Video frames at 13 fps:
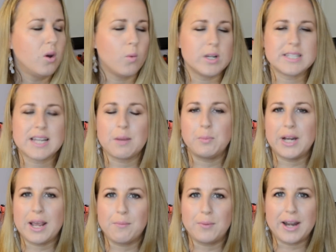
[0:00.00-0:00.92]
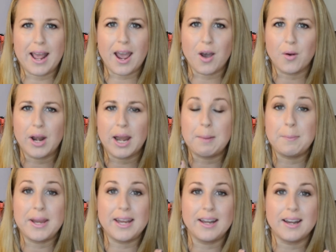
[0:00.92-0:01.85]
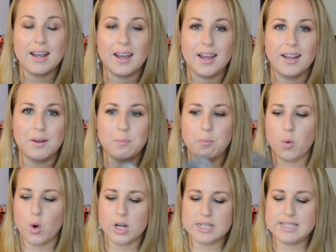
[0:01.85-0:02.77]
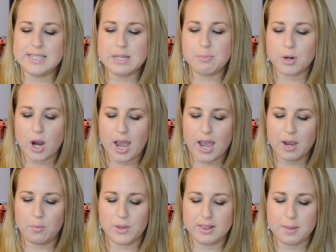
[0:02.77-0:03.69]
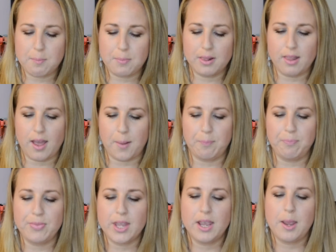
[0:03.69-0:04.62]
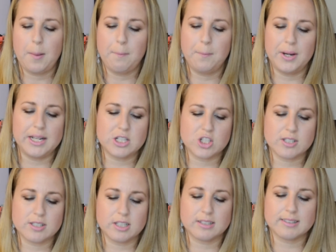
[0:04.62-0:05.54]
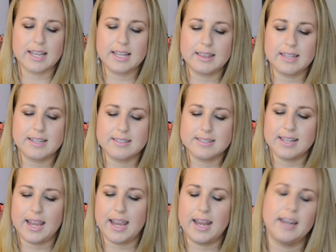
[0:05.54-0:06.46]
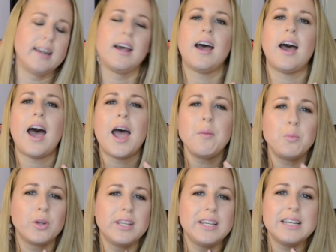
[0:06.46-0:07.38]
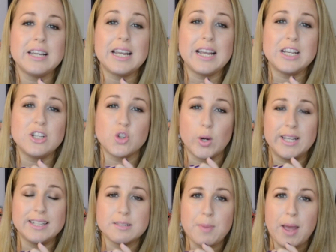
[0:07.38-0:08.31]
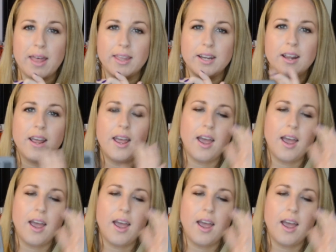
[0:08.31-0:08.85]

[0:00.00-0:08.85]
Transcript: One time when I went out, I made a more deeper eye with the plum, but it just looks like this, and I'm really enjoying this palette.